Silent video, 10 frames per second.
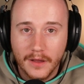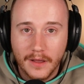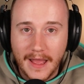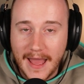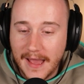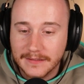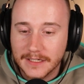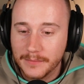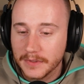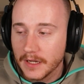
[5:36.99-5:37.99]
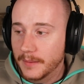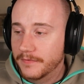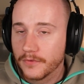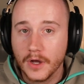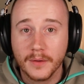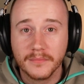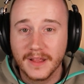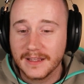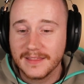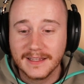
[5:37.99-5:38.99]
hacks coming up from
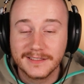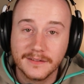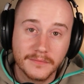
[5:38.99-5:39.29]
like things,